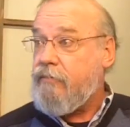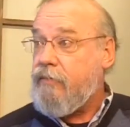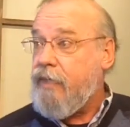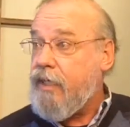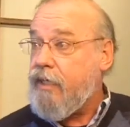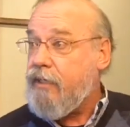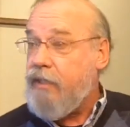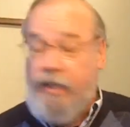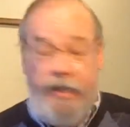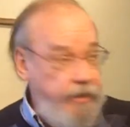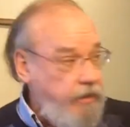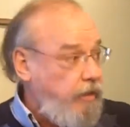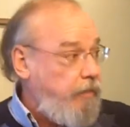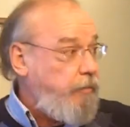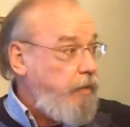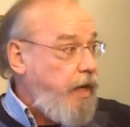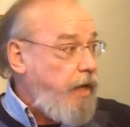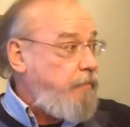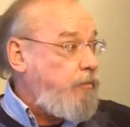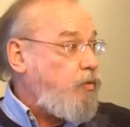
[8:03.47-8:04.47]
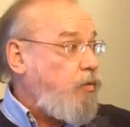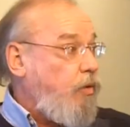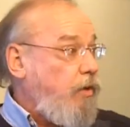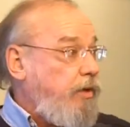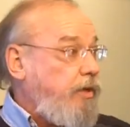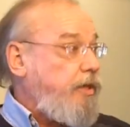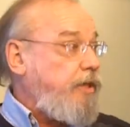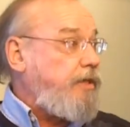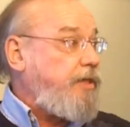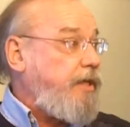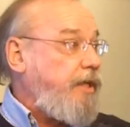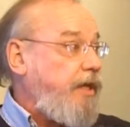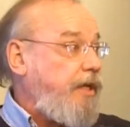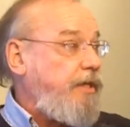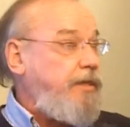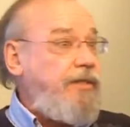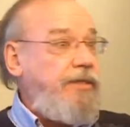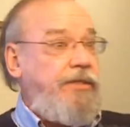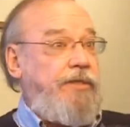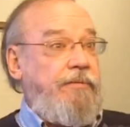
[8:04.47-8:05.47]
like our moms warned us
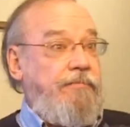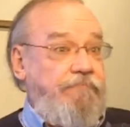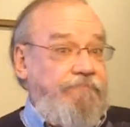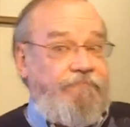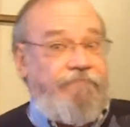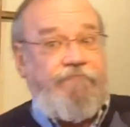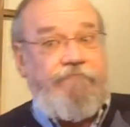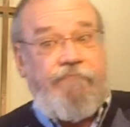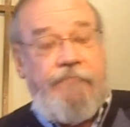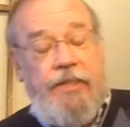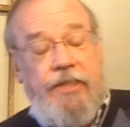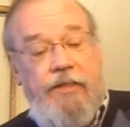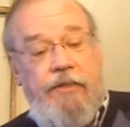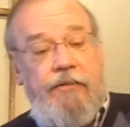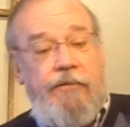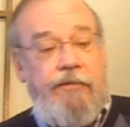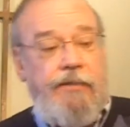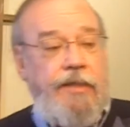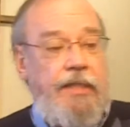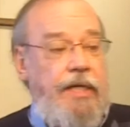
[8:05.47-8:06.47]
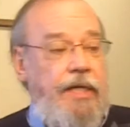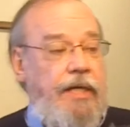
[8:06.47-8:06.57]
against, you know.